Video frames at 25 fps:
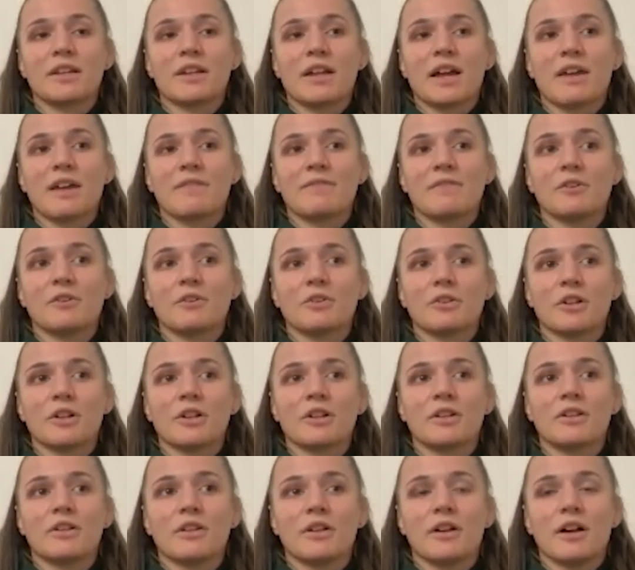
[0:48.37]
And I felt
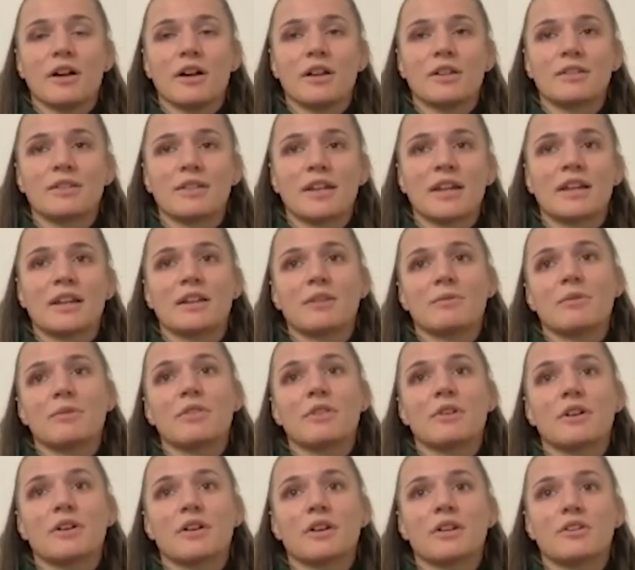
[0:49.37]
good standing
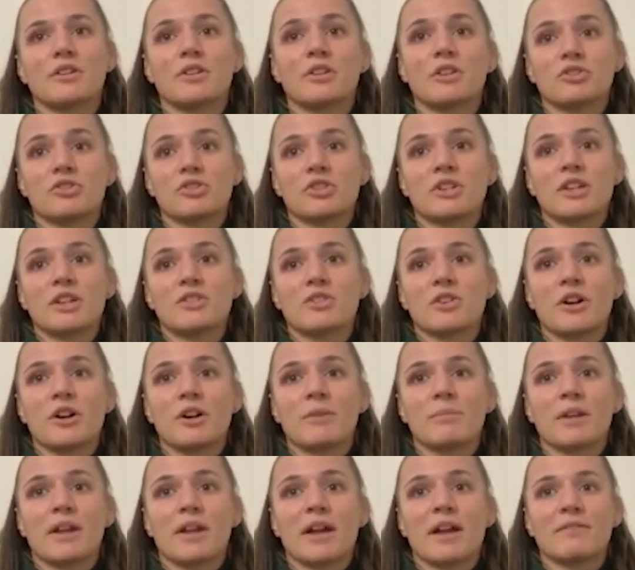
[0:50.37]
with her. And you know, she hits
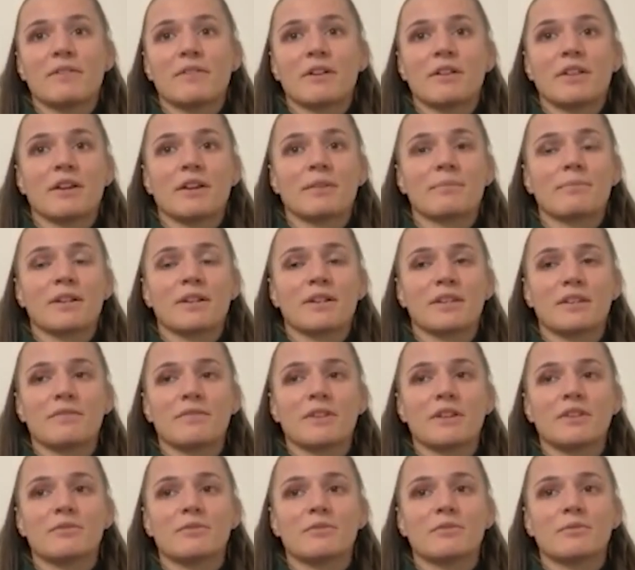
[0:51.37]
hard, but I felt like my
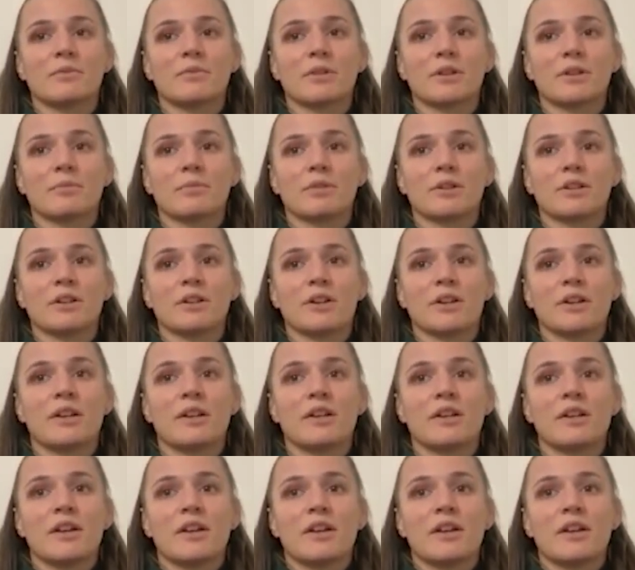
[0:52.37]
defense was working pretty good.